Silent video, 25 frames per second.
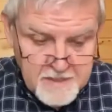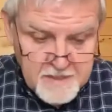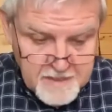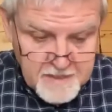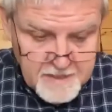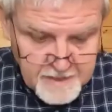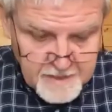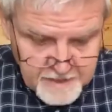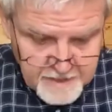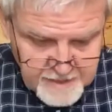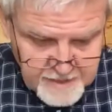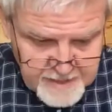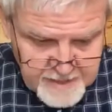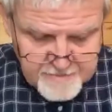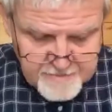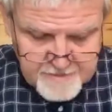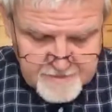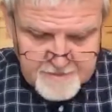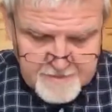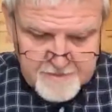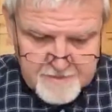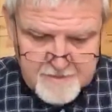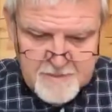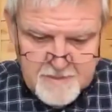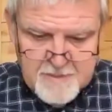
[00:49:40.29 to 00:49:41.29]
And yet,
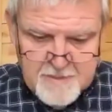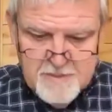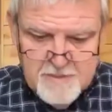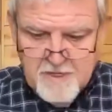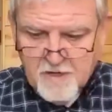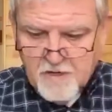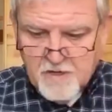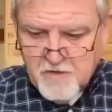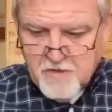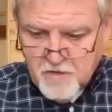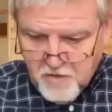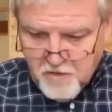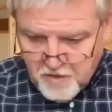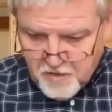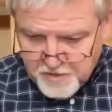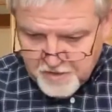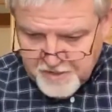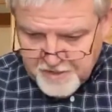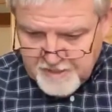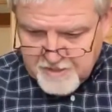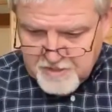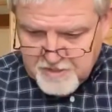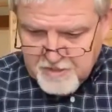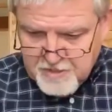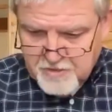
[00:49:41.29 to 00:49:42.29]
according
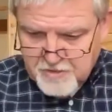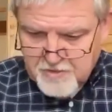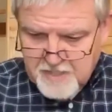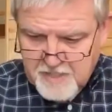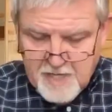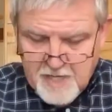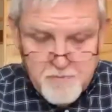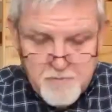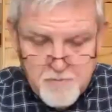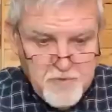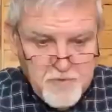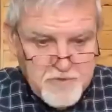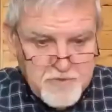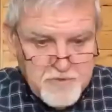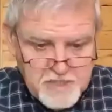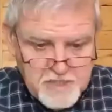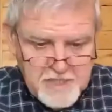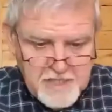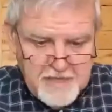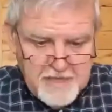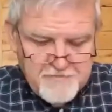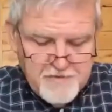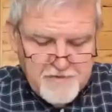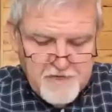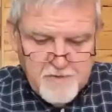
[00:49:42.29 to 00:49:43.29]
to Hebrews
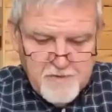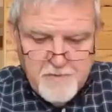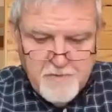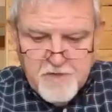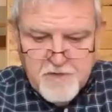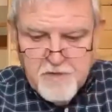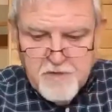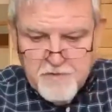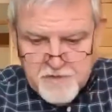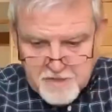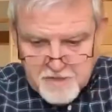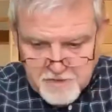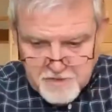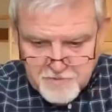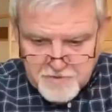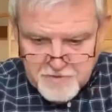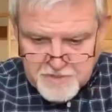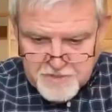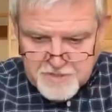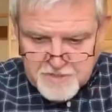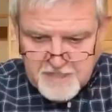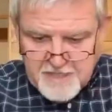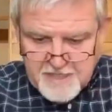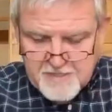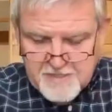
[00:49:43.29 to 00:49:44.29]
11, and we don't want to lose
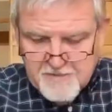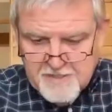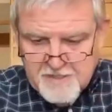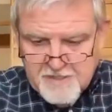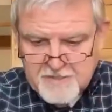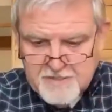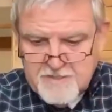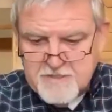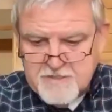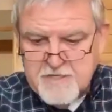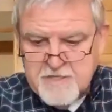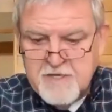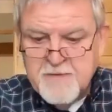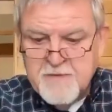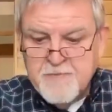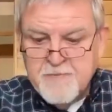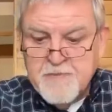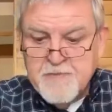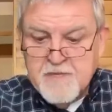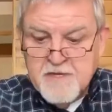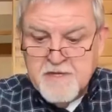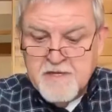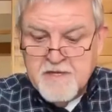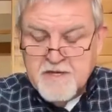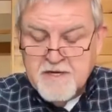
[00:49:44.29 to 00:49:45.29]
sight of this,
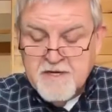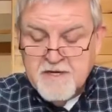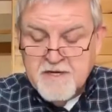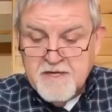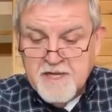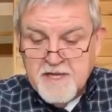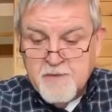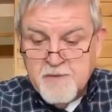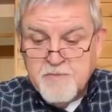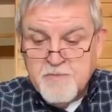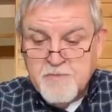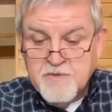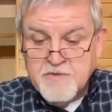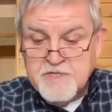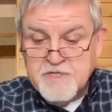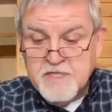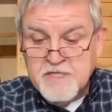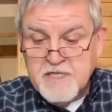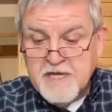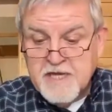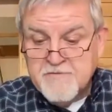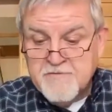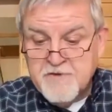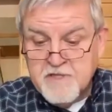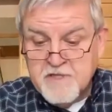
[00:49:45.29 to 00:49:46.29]
uh, Hebrews
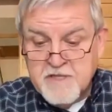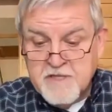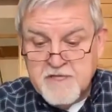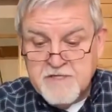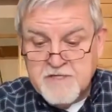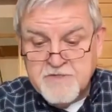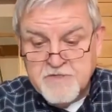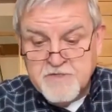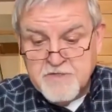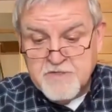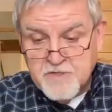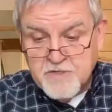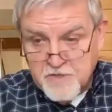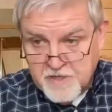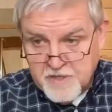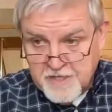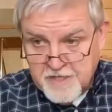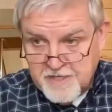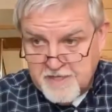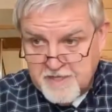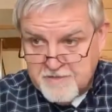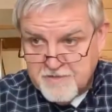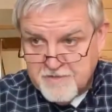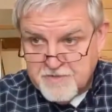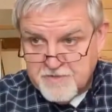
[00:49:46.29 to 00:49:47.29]
11, let's just look at
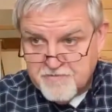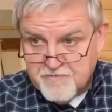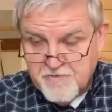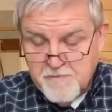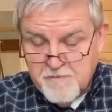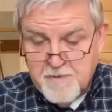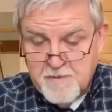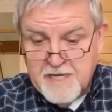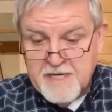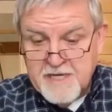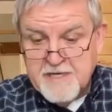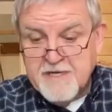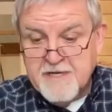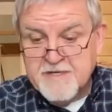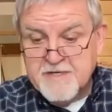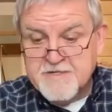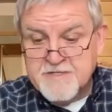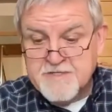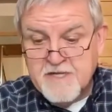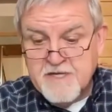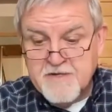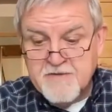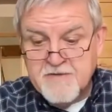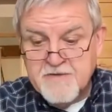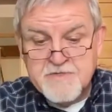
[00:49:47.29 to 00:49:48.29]
it, just remind
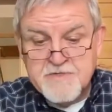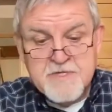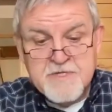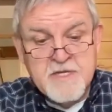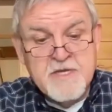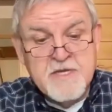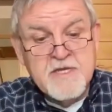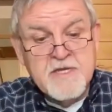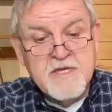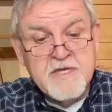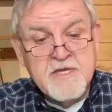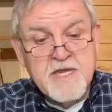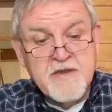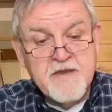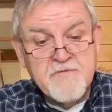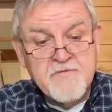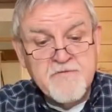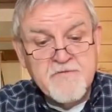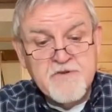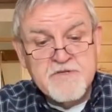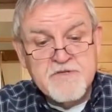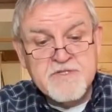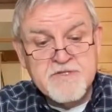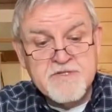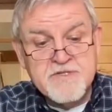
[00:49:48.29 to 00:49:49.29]
ourselves. And
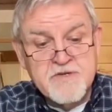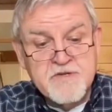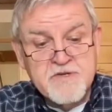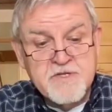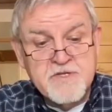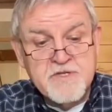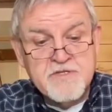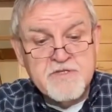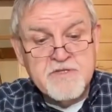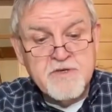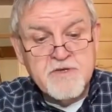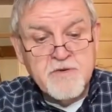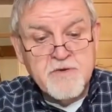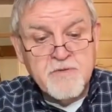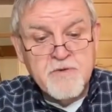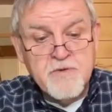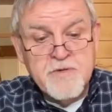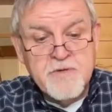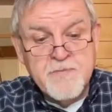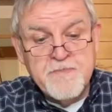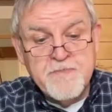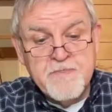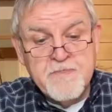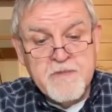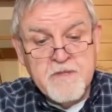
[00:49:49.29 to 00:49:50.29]
verse 32,
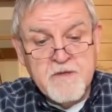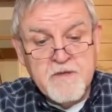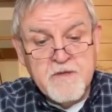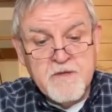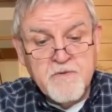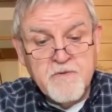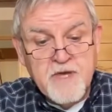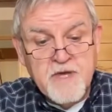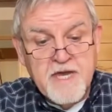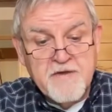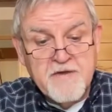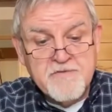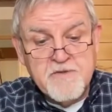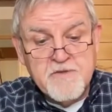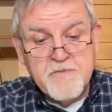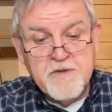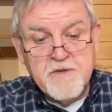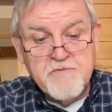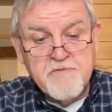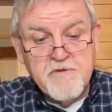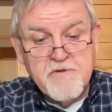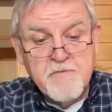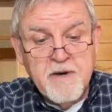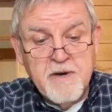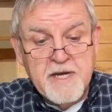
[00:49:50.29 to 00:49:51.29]
we have to be
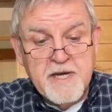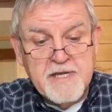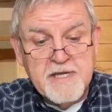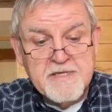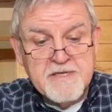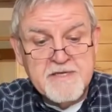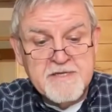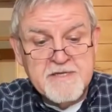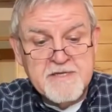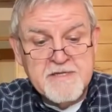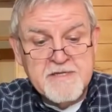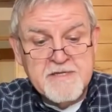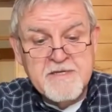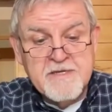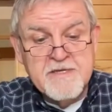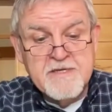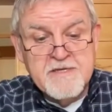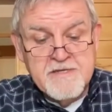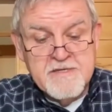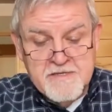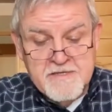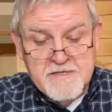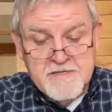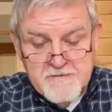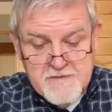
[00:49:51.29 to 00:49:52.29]
reminded
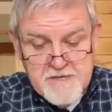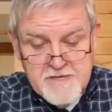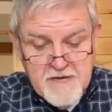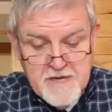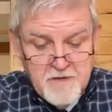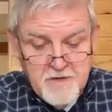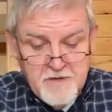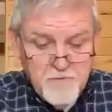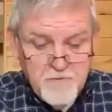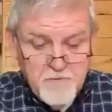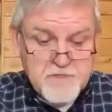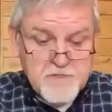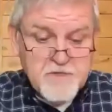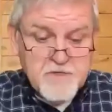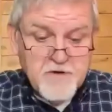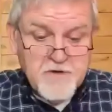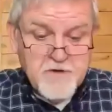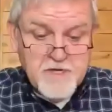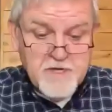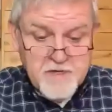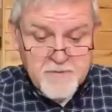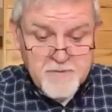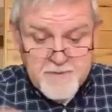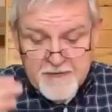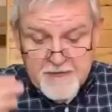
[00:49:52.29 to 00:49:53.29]
that we're talking
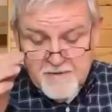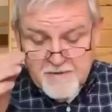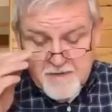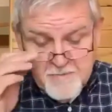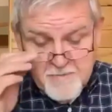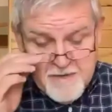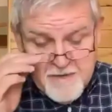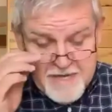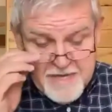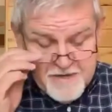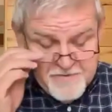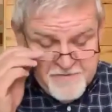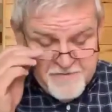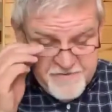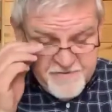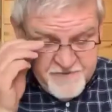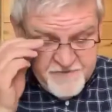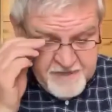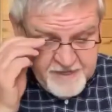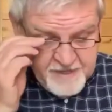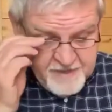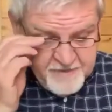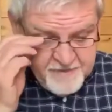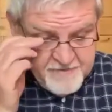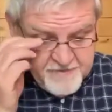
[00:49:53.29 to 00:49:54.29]
about a man of
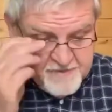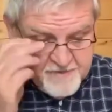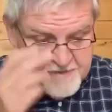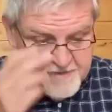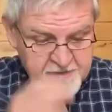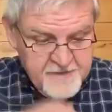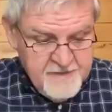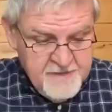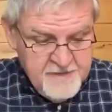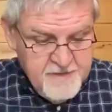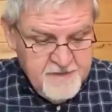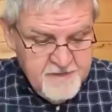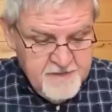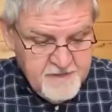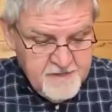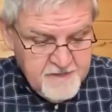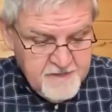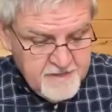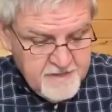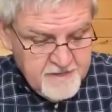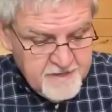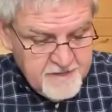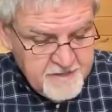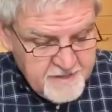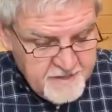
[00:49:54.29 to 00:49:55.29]
faith. Uh,
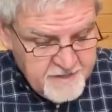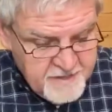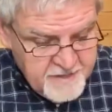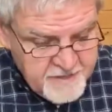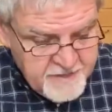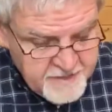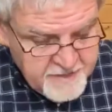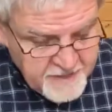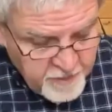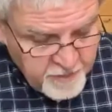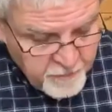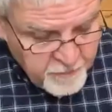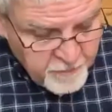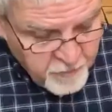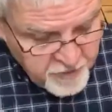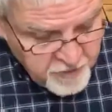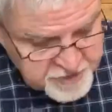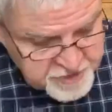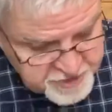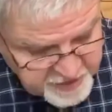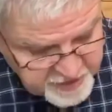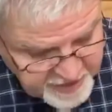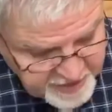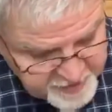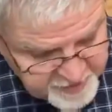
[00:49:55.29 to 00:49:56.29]
and what
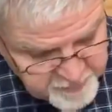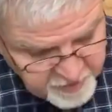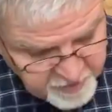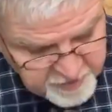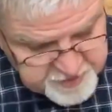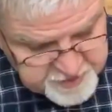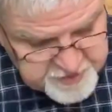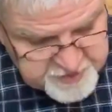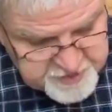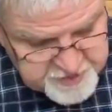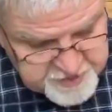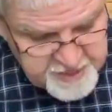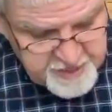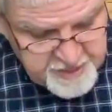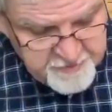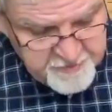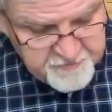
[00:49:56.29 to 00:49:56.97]
shall I more say?